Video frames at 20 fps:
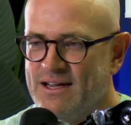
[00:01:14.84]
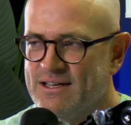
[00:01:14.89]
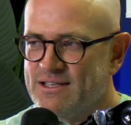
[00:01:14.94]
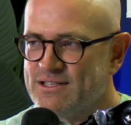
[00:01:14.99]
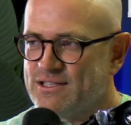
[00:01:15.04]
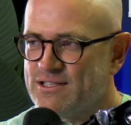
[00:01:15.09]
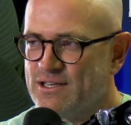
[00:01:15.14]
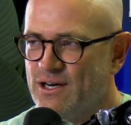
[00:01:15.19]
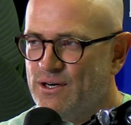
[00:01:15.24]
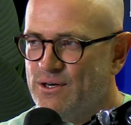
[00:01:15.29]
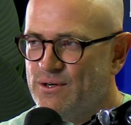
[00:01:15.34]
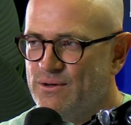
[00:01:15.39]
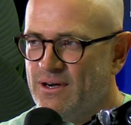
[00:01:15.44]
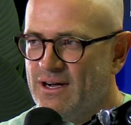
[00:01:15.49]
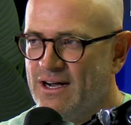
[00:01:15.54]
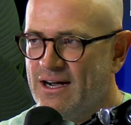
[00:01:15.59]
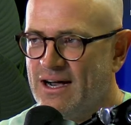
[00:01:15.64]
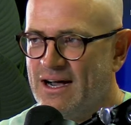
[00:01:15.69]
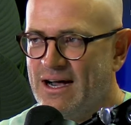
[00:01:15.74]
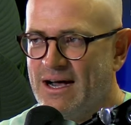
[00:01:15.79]

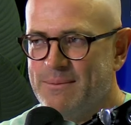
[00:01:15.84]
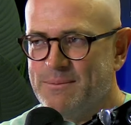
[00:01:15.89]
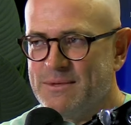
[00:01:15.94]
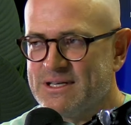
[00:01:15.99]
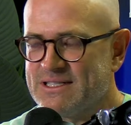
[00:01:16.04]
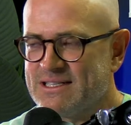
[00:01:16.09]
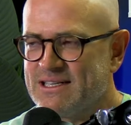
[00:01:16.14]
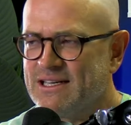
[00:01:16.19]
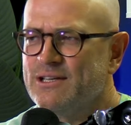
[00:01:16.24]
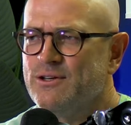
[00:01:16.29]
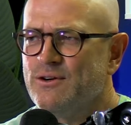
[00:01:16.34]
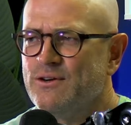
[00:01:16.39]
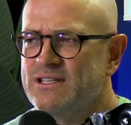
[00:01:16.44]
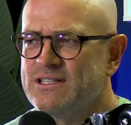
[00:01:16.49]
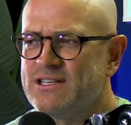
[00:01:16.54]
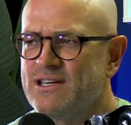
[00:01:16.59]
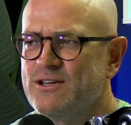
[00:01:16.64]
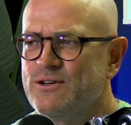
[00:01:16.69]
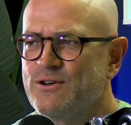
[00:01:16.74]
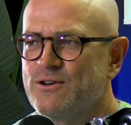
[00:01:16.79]
So I must tell you,
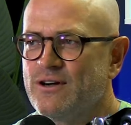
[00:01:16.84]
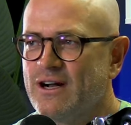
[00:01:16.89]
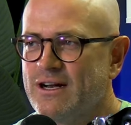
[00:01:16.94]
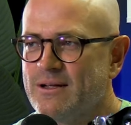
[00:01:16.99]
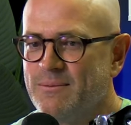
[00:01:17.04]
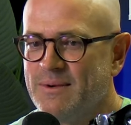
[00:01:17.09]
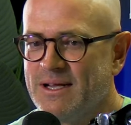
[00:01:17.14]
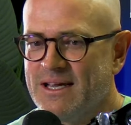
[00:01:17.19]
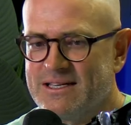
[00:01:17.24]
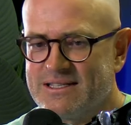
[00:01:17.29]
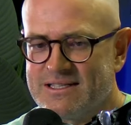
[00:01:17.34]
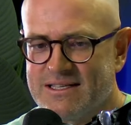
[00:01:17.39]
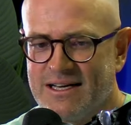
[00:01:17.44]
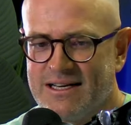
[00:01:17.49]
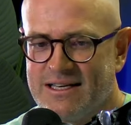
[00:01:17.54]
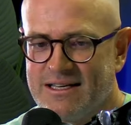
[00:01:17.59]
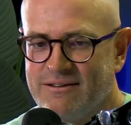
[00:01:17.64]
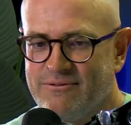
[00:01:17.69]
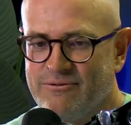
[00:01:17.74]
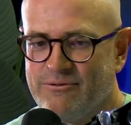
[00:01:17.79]
it's incredibly
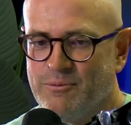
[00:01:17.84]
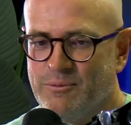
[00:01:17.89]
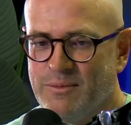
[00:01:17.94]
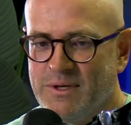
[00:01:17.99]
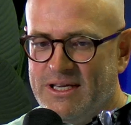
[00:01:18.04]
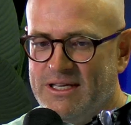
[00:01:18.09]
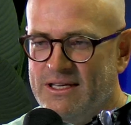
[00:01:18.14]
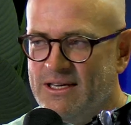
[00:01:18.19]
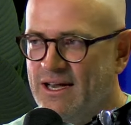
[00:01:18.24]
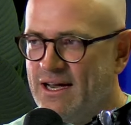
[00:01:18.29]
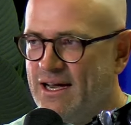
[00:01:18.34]
exciting for me